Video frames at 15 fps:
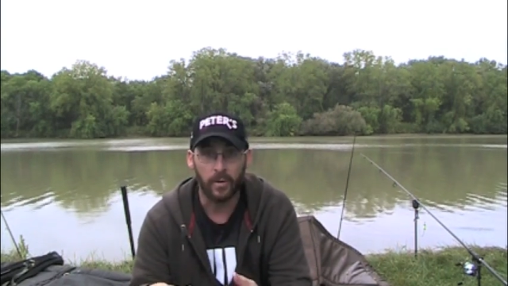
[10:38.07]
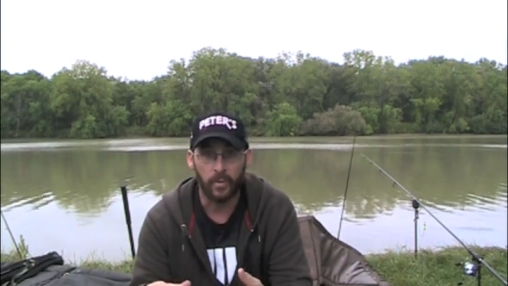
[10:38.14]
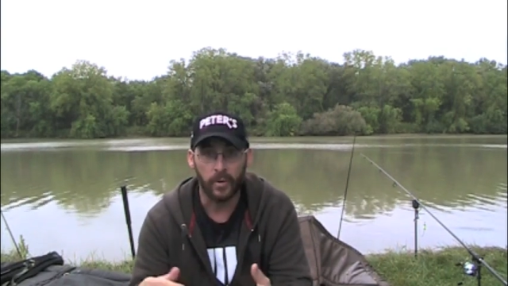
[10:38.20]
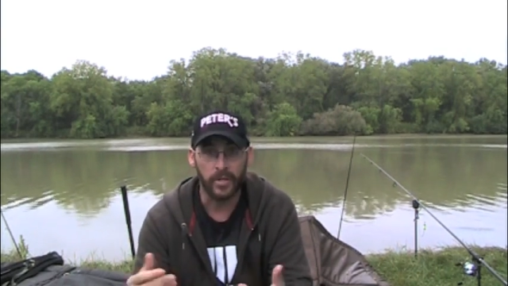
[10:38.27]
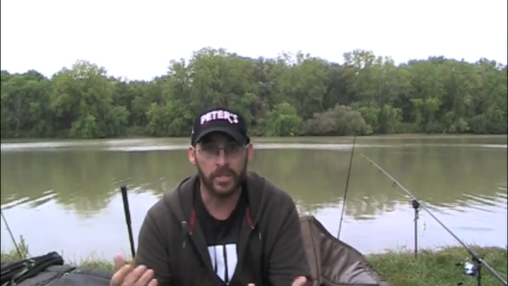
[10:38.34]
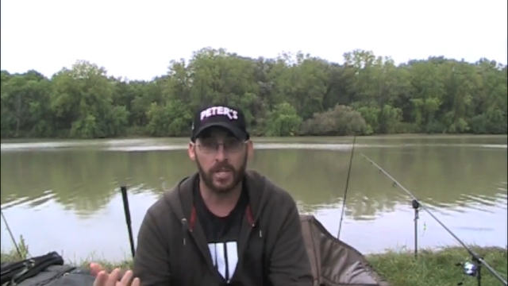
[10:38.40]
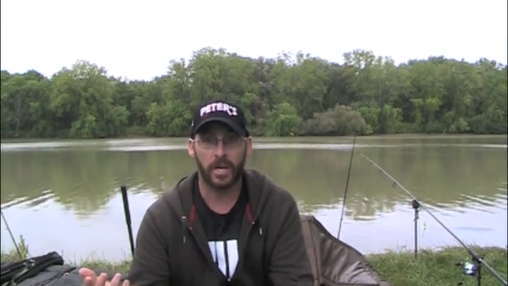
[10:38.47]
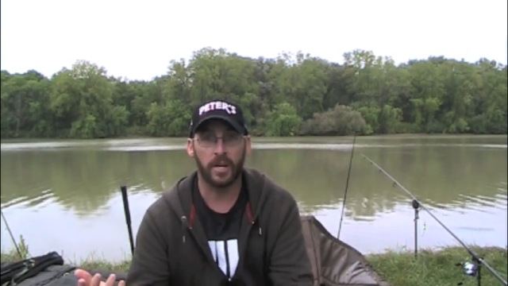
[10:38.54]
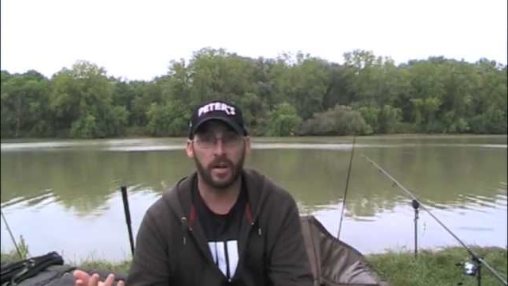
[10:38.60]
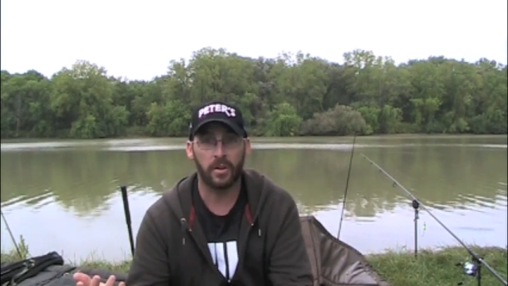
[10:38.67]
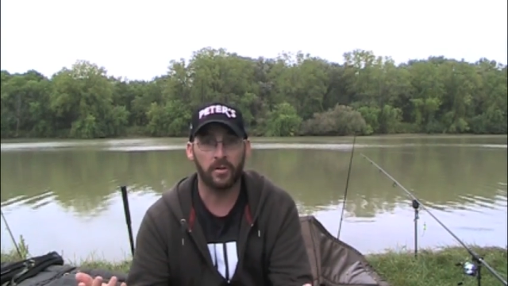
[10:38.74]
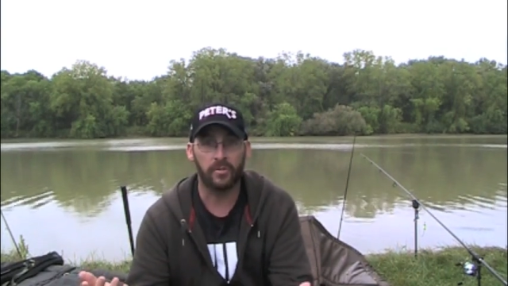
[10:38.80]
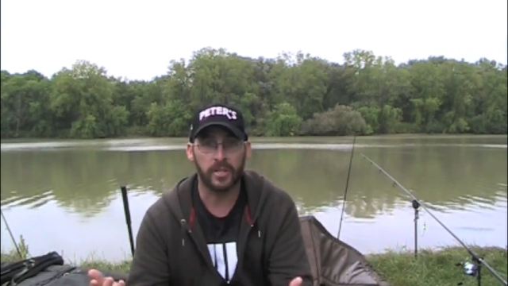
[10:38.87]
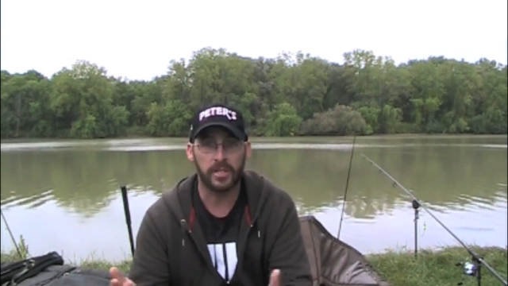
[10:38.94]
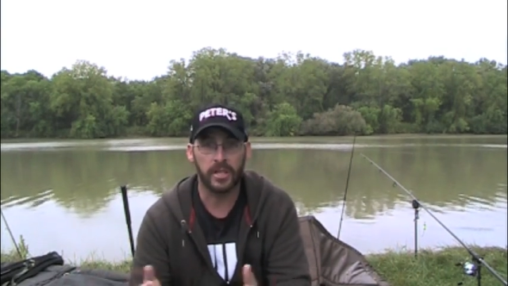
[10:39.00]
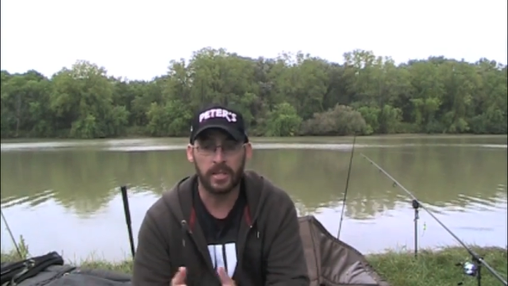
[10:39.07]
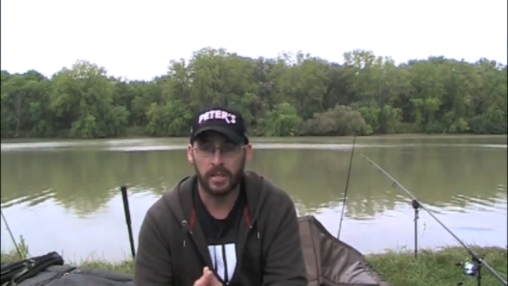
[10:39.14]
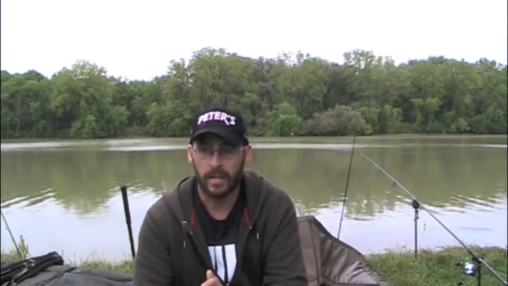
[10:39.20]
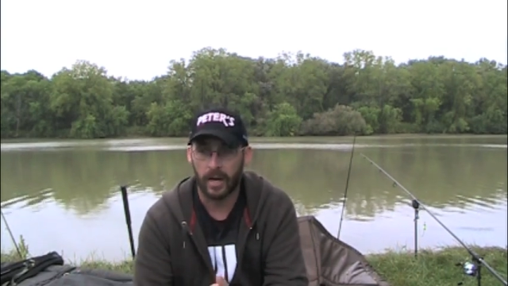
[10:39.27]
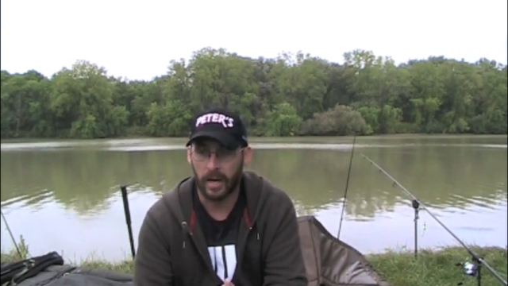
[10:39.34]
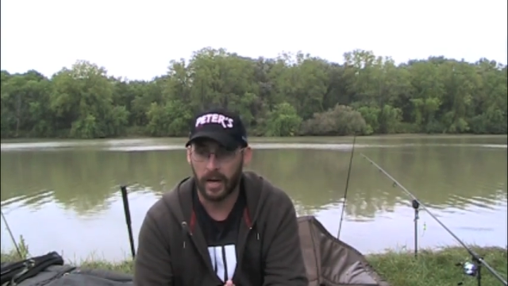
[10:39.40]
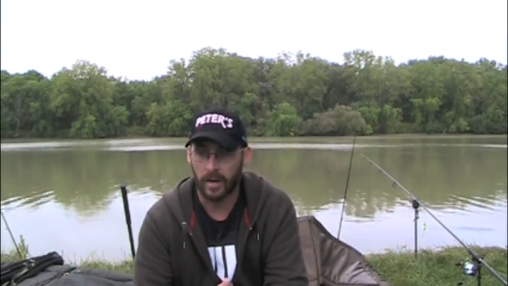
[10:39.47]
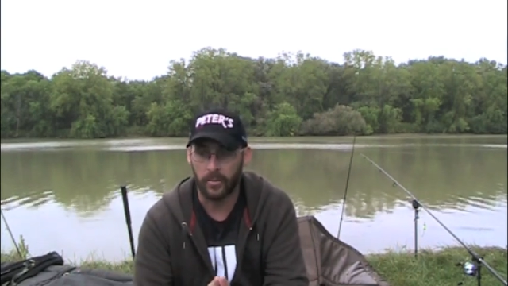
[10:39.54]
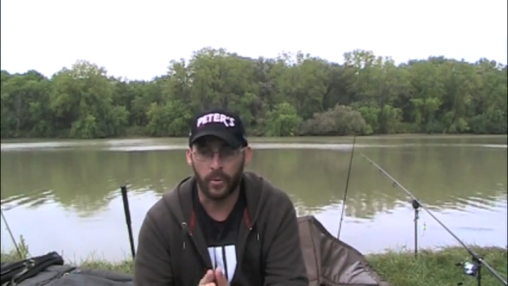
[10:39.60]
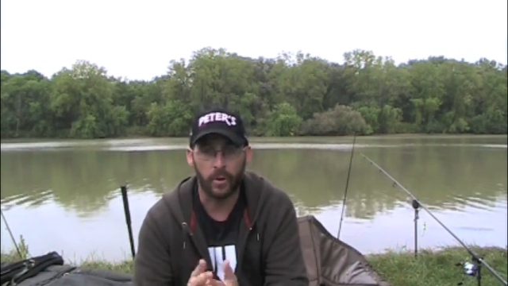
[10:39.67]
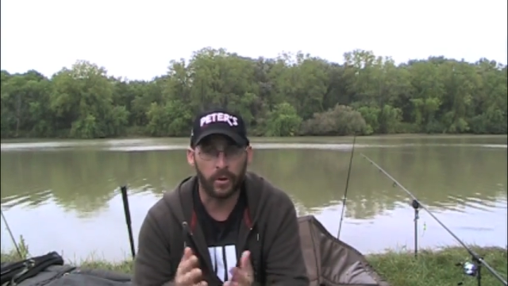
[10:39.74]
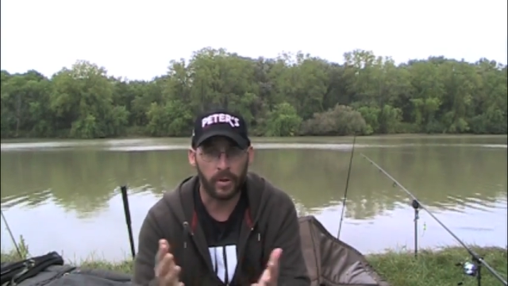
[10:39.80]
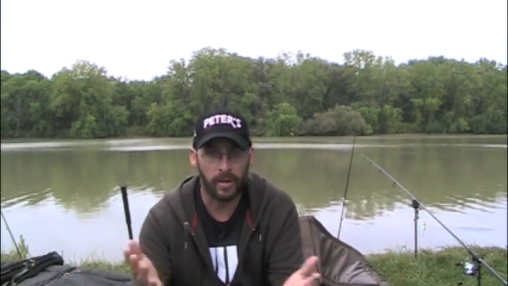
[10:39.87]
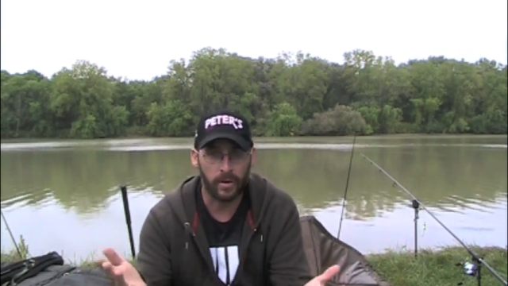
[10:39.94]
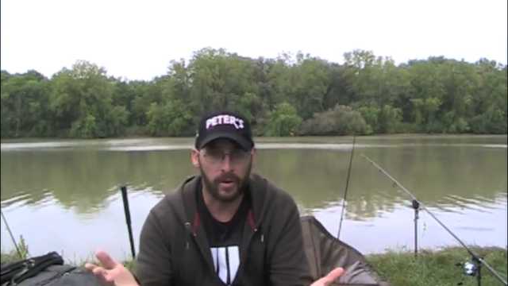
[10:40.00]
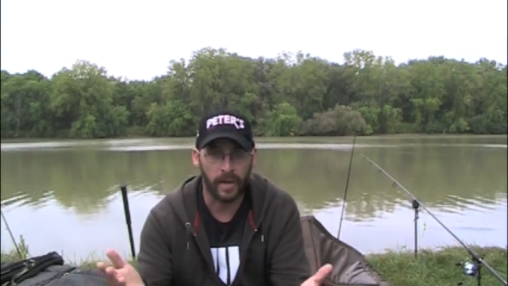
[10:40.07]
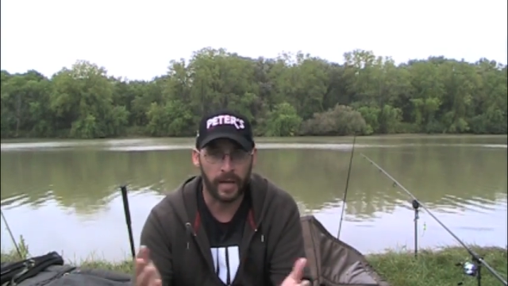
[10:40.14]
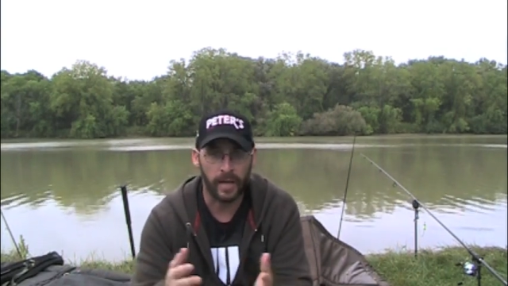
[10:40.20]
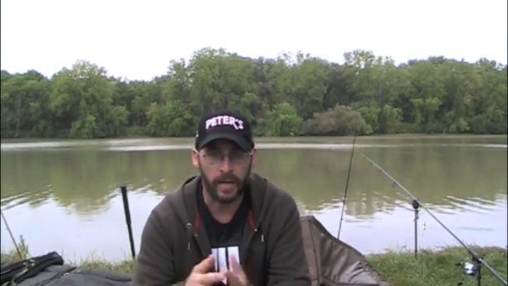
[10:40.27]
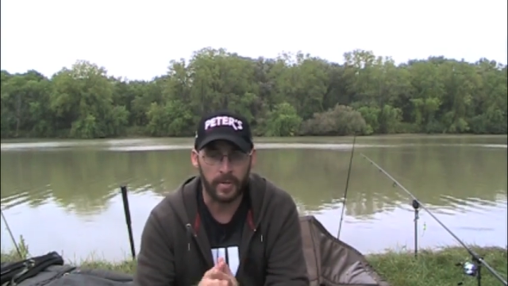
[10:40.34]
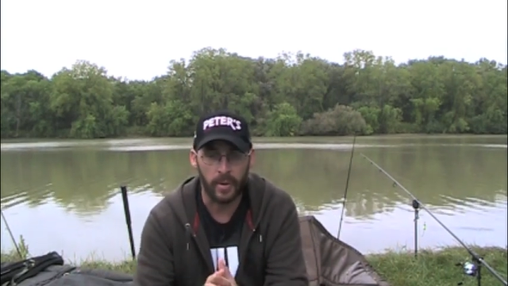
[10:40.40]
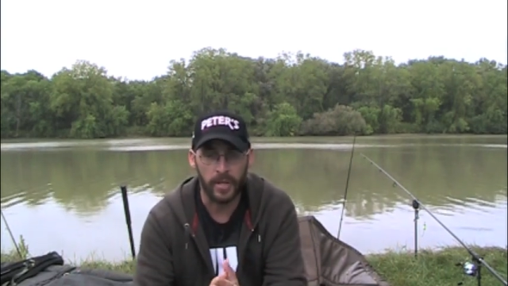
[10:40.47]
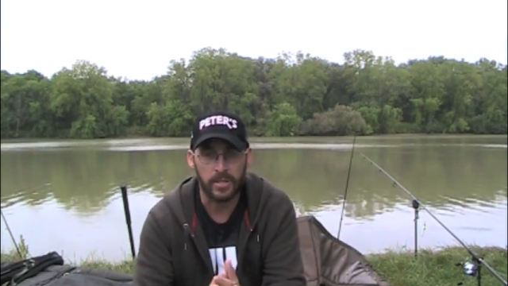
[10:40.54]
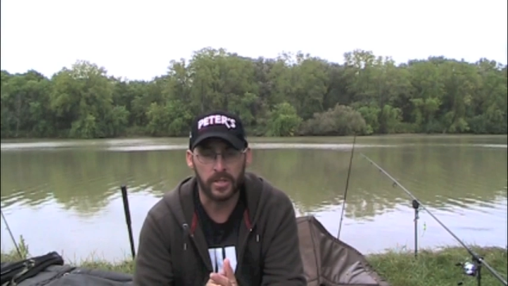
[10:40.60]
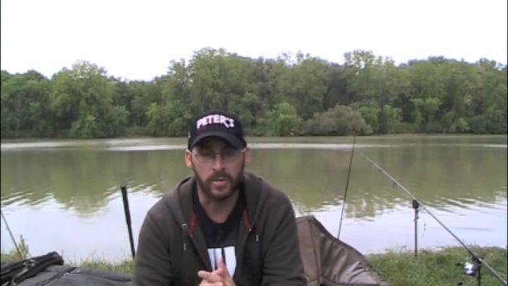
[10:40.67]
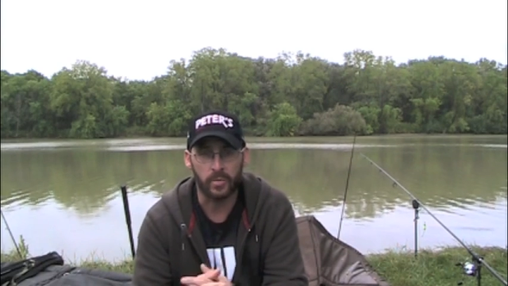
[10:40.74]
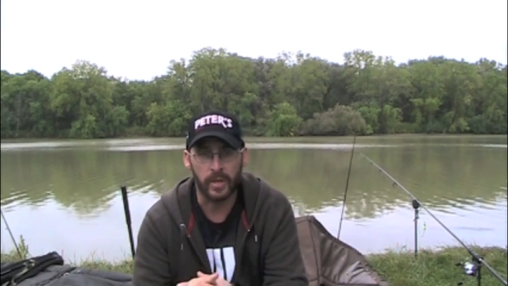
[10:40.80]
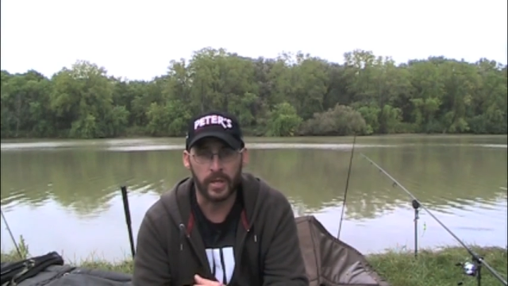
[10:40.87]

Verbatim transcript: we just got another visit. Earlier, like I mentioned,